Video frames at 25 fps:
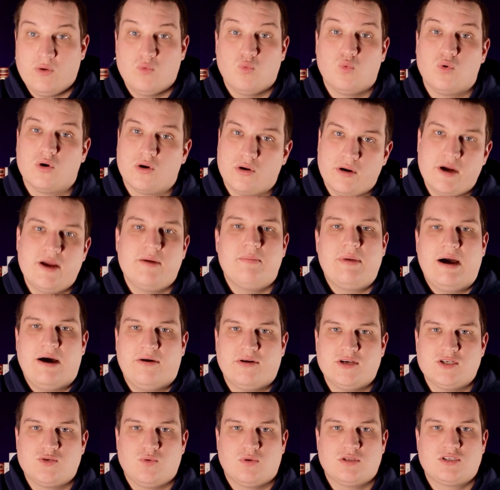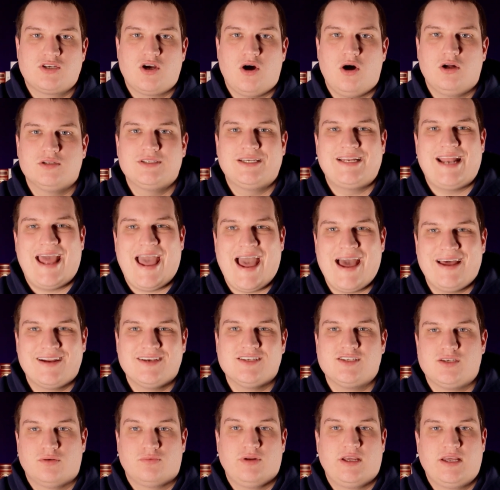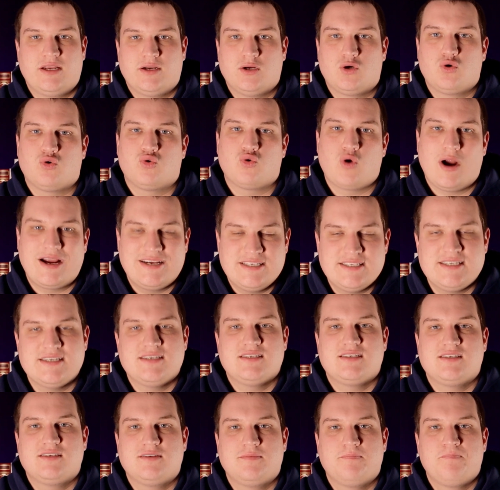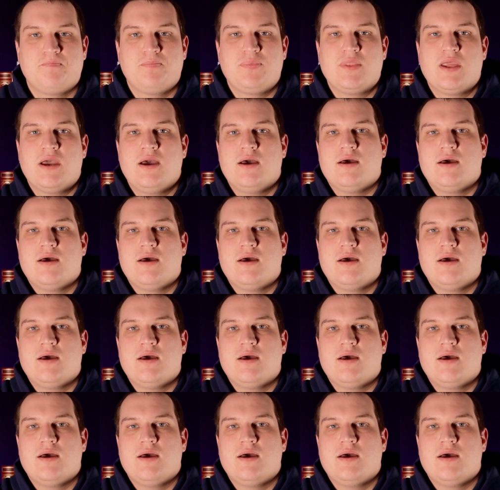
we worry about is what's called an Addisonian crisis.